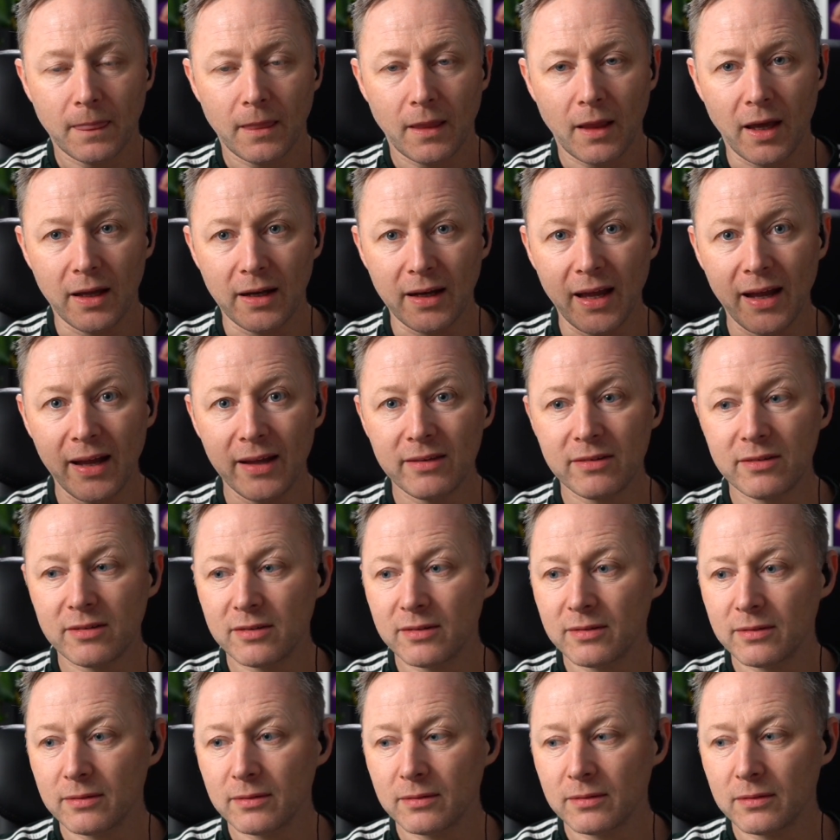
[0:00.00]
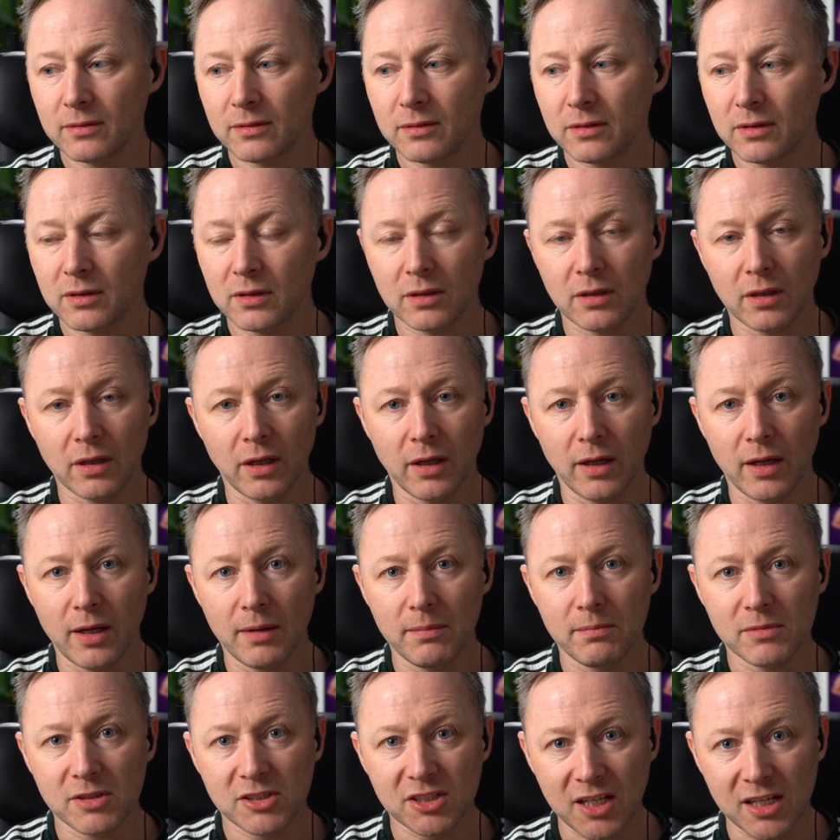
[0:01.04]
And he had
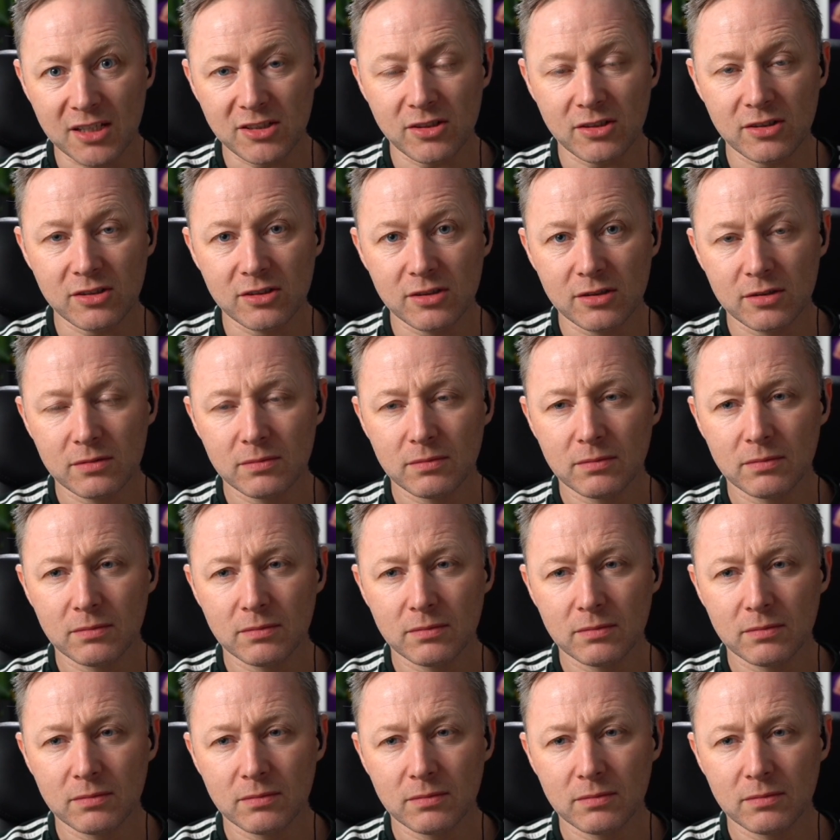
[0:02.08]
scissors.